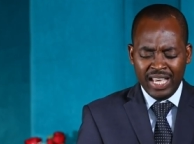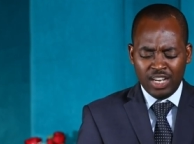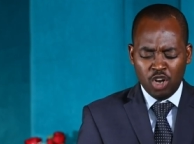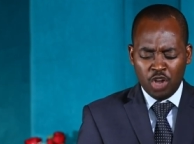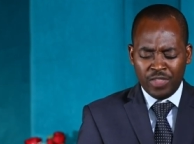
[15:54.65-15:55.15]

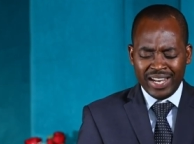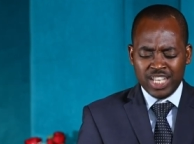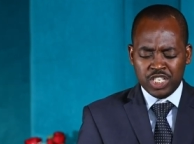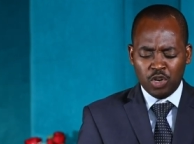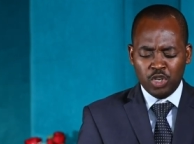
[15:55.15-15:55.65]
Lord, that
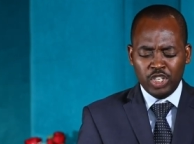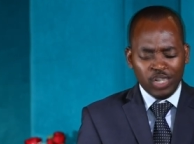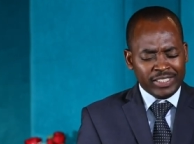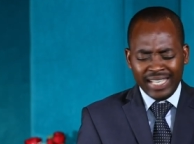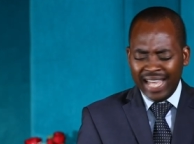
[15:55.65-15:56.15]
He shall
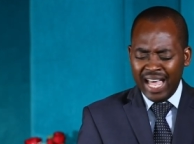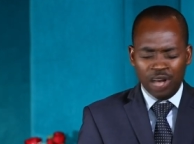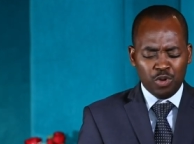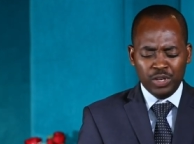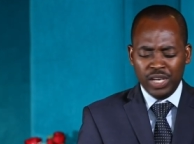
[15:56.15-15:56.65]
not
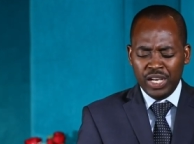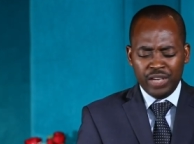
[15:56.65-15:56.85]
allow